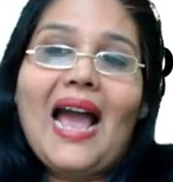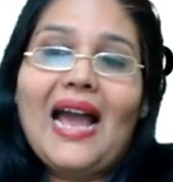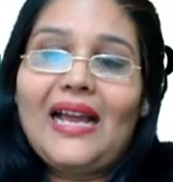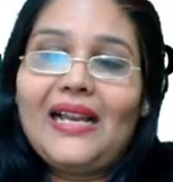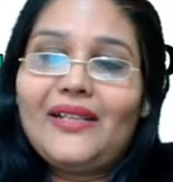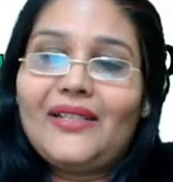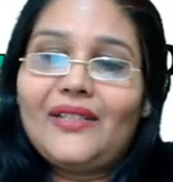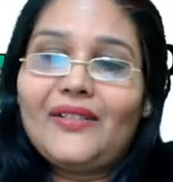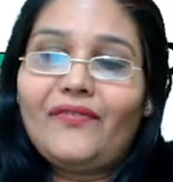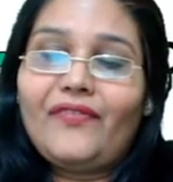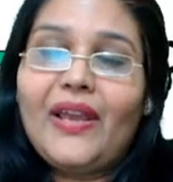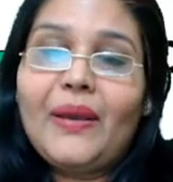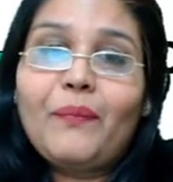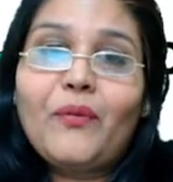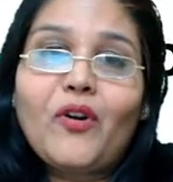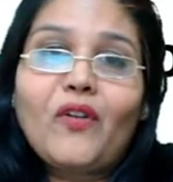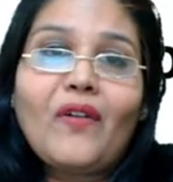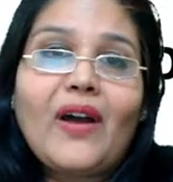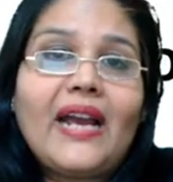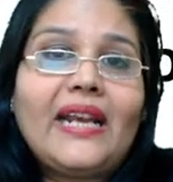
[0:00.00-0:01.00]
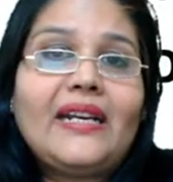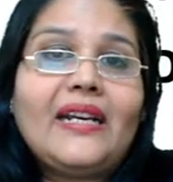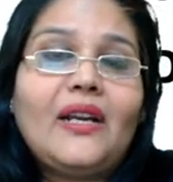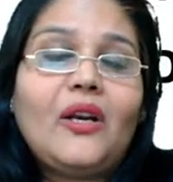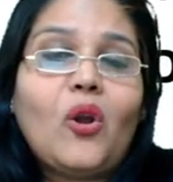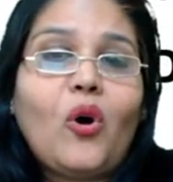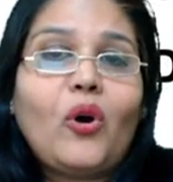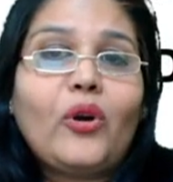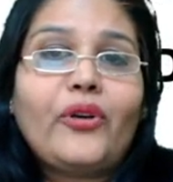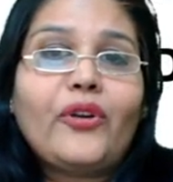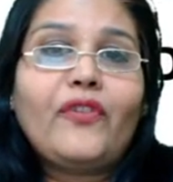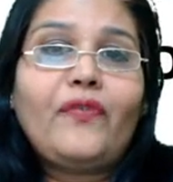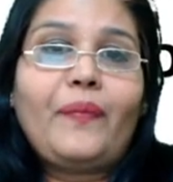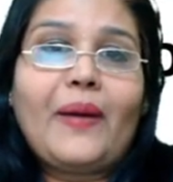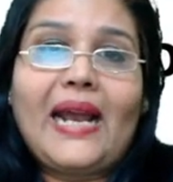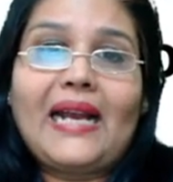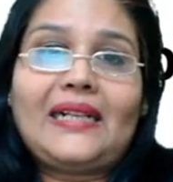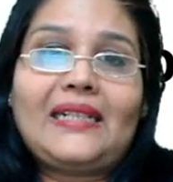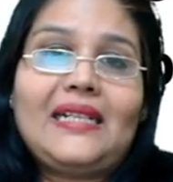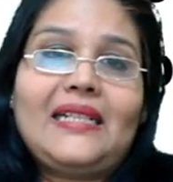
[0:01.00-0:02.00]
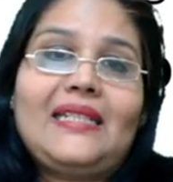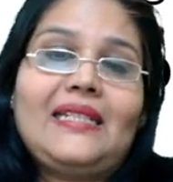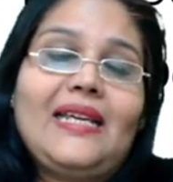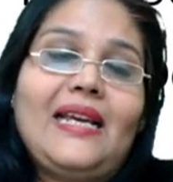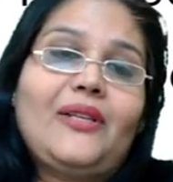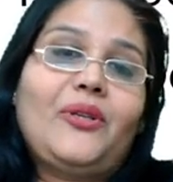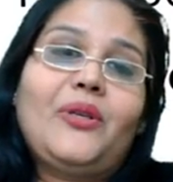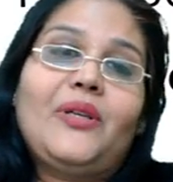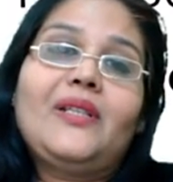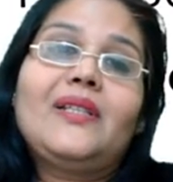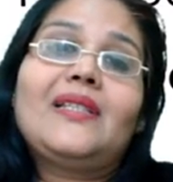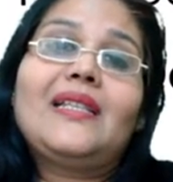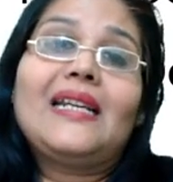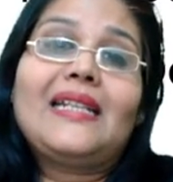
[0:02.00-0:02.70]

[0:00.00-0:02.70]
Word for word: And we provide a lot of practice sessions.